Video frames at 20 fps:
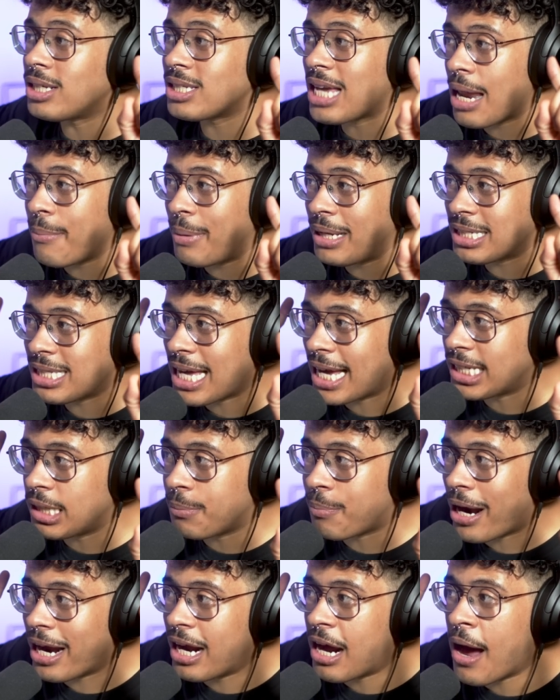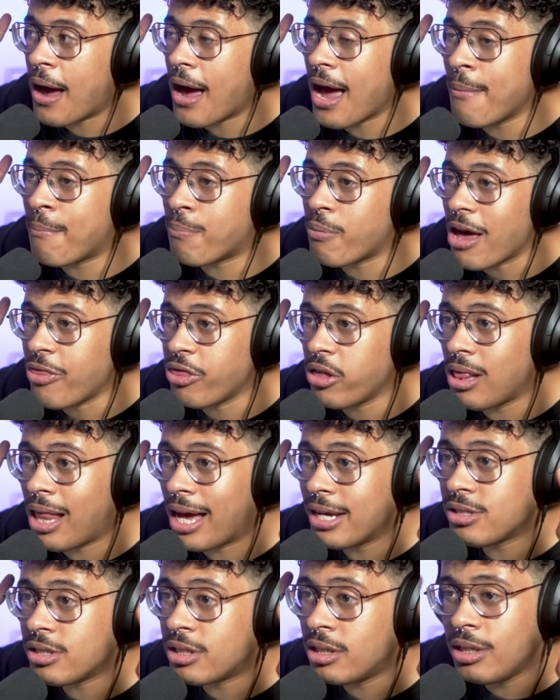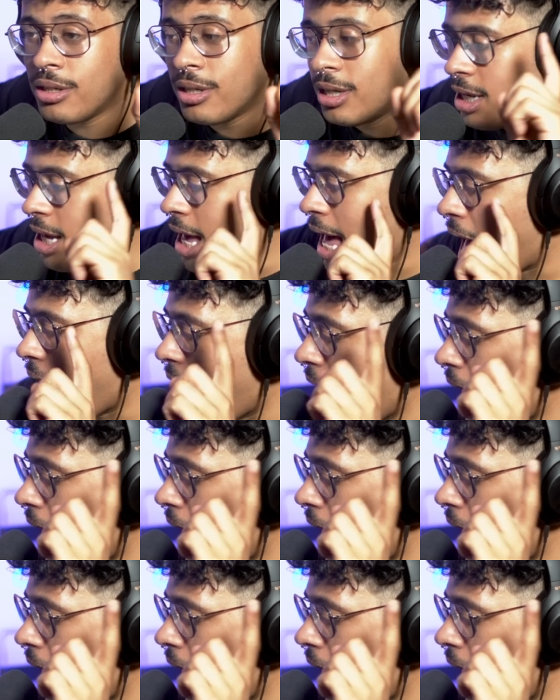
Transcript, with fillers: which can be detected by a, a breathalyzer. Oh.